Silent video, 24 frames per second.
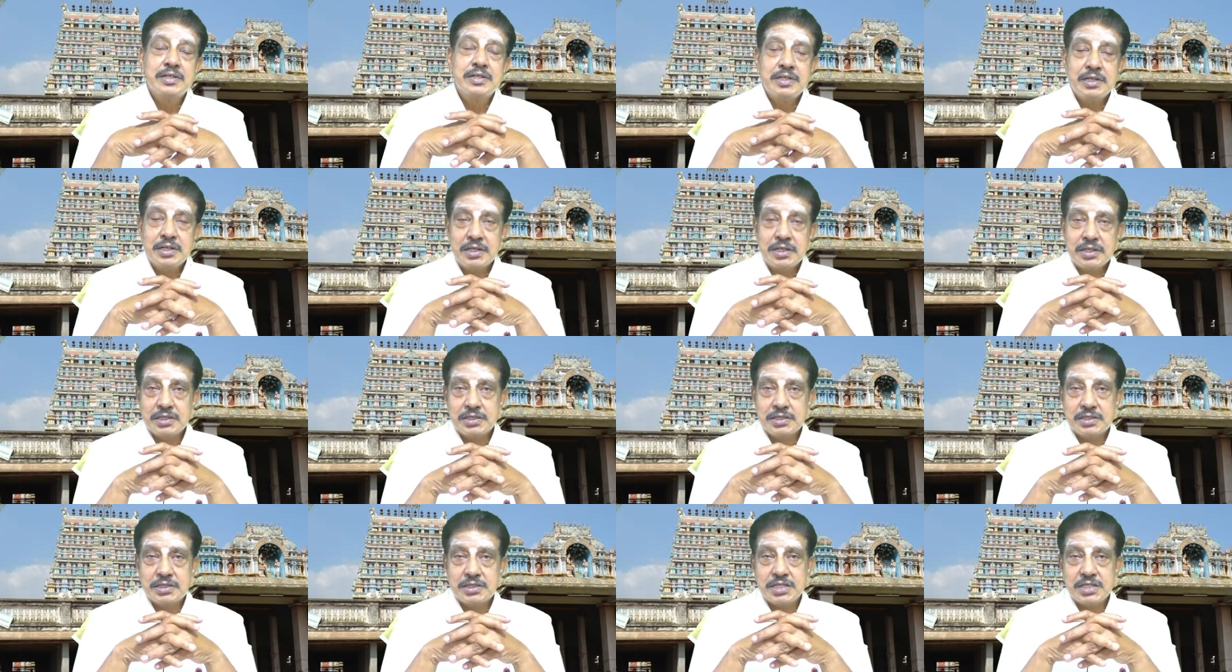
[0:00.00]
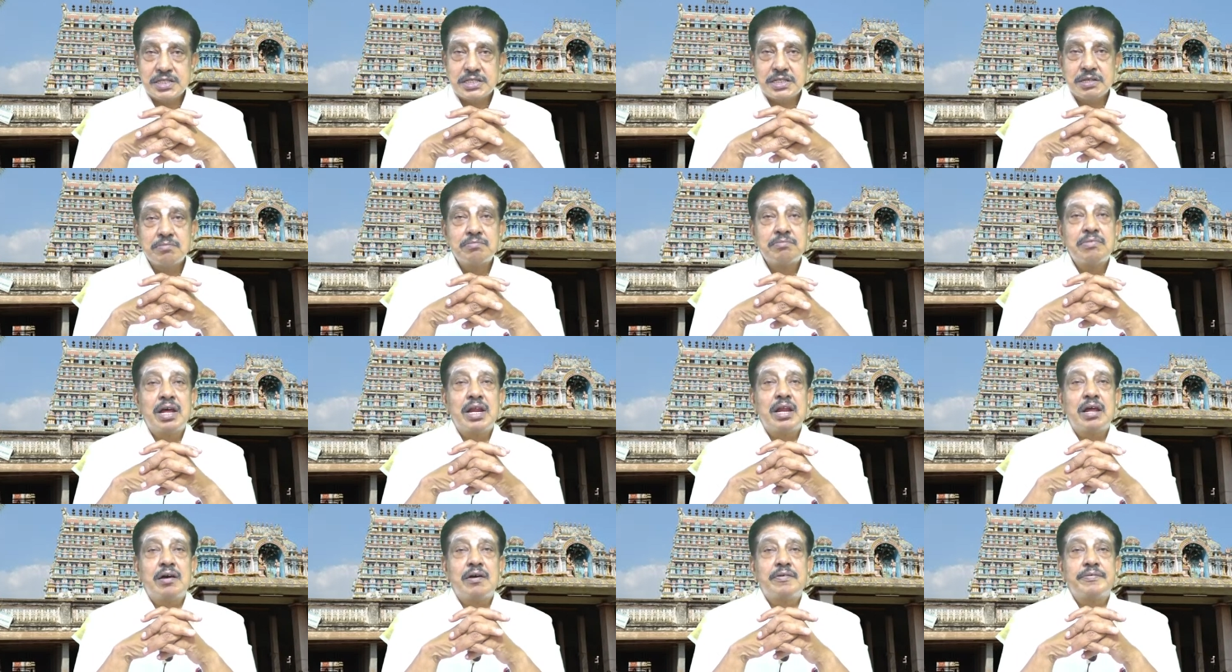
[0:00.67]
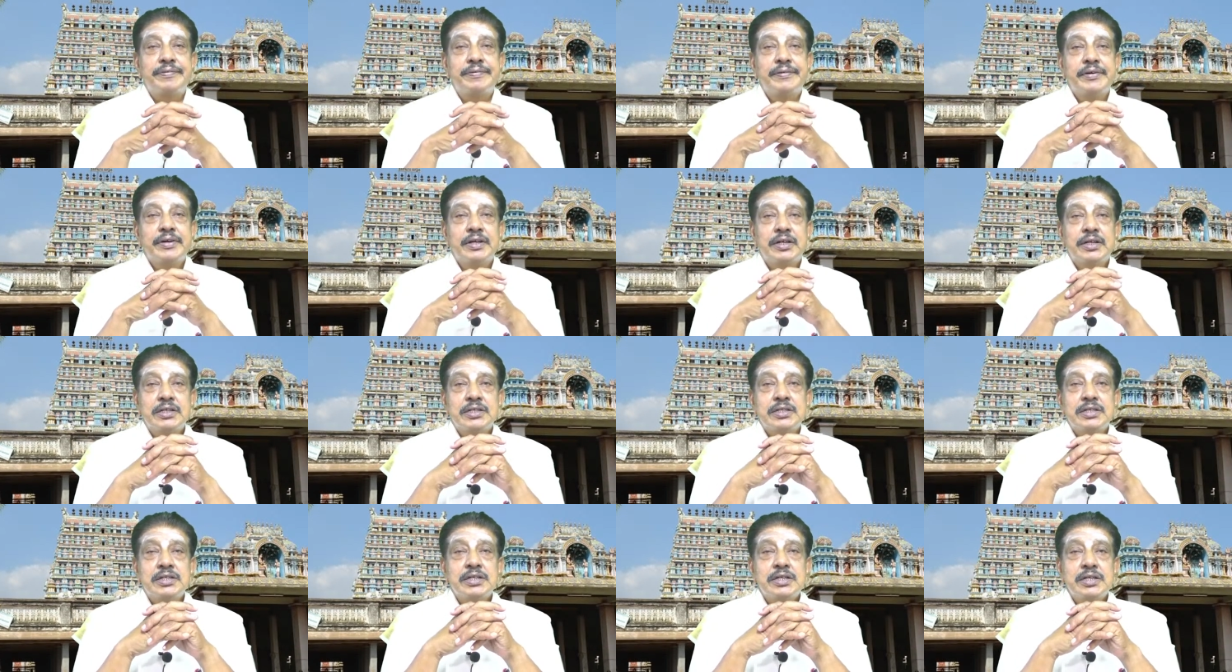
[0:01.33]
is the symbol of
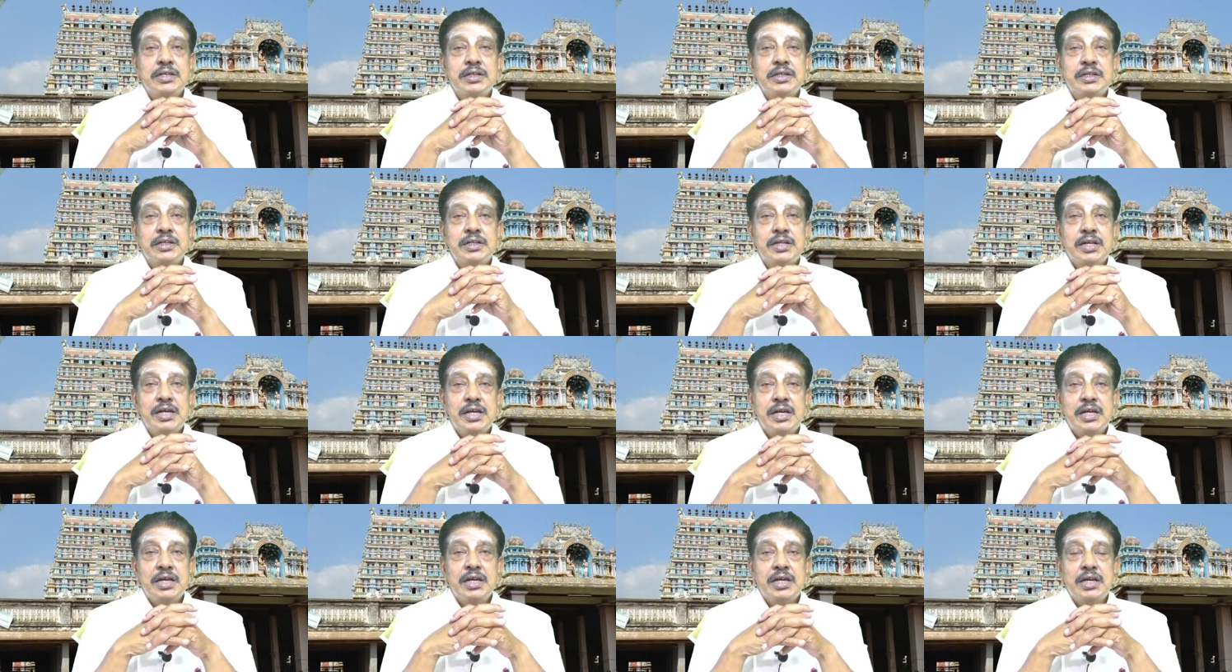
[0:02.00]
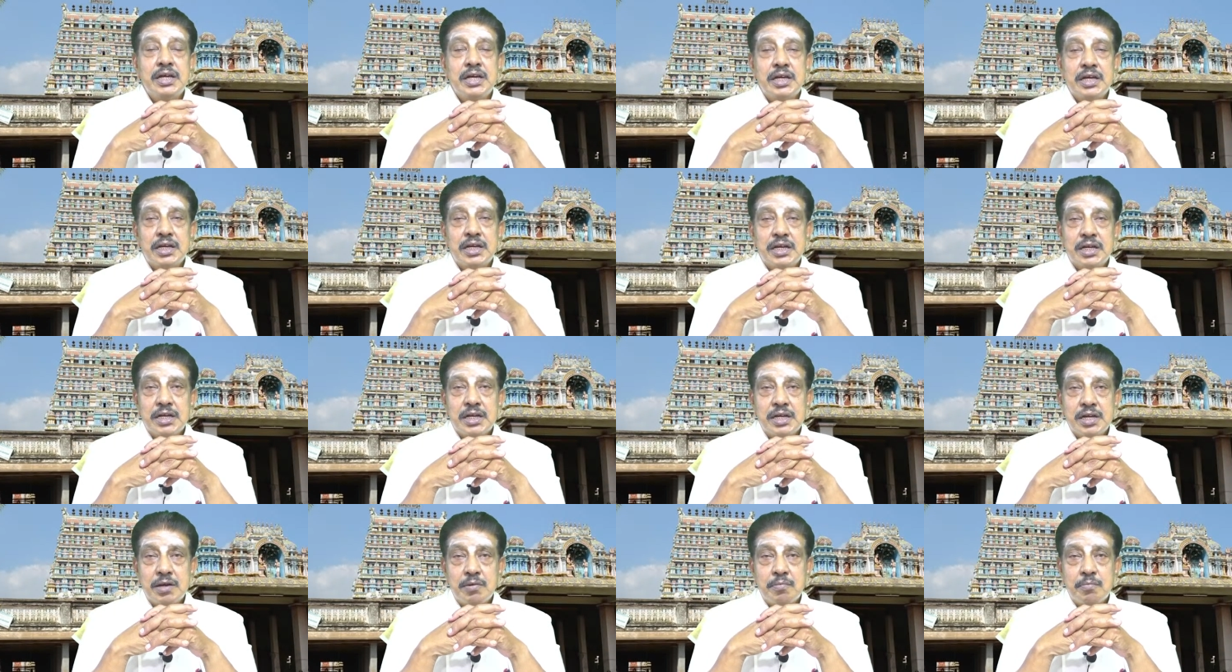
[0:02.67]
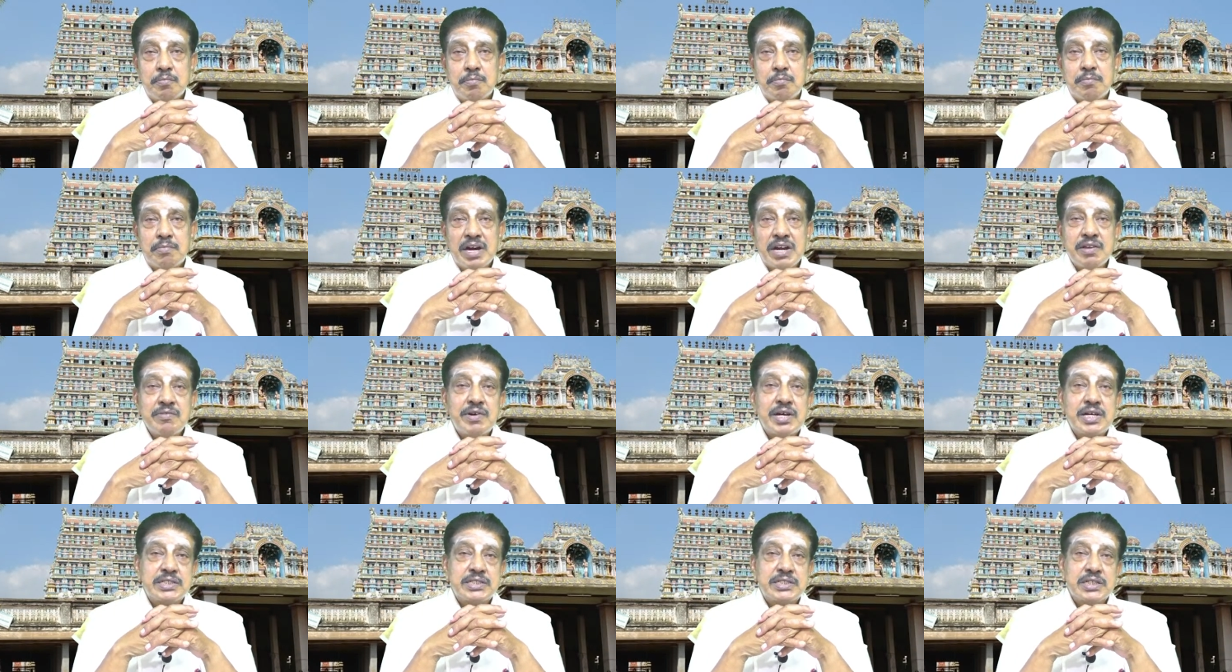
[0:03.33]
the
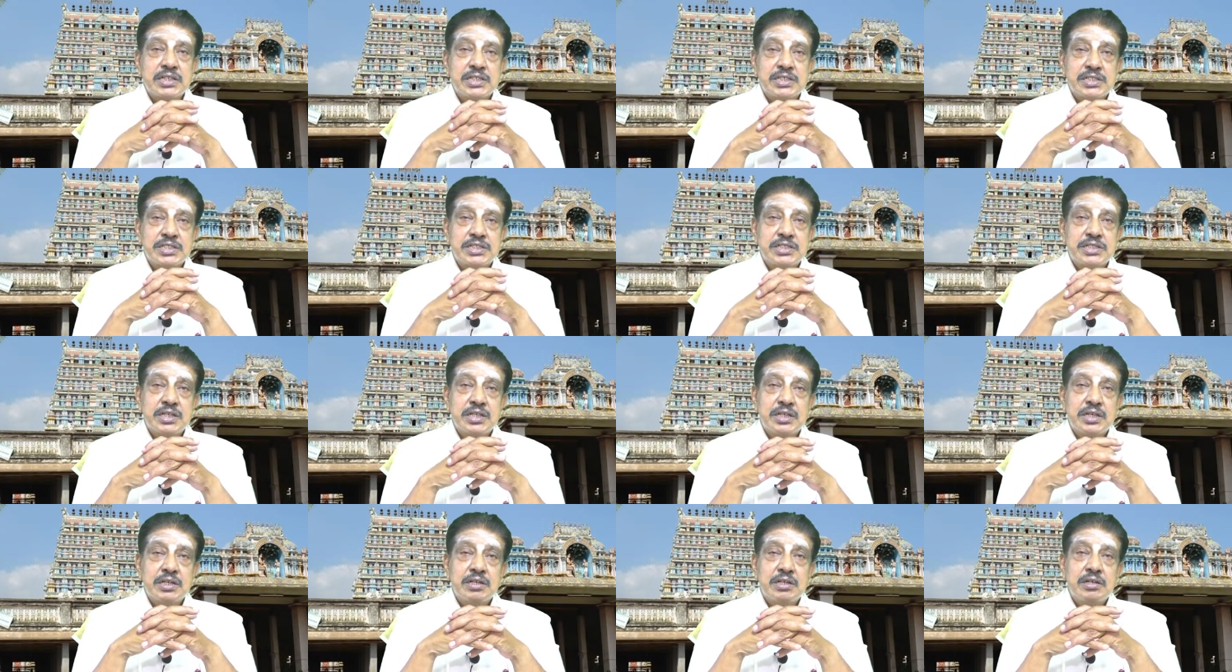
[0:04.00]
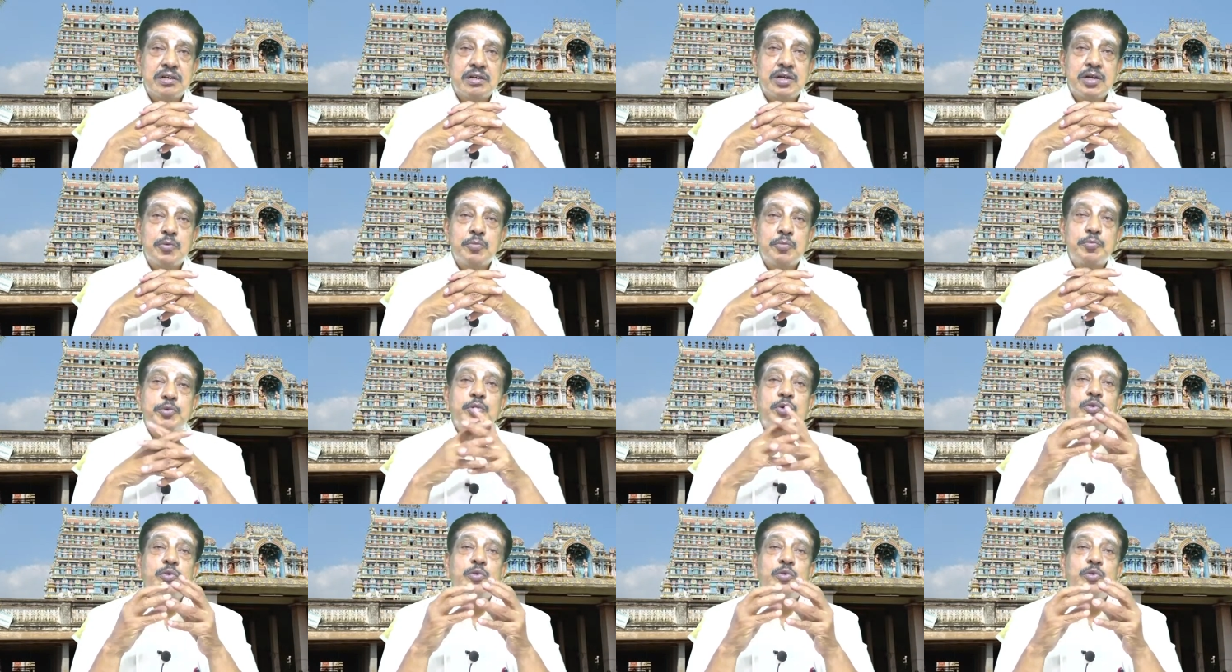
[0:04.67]
Manivasagar's pure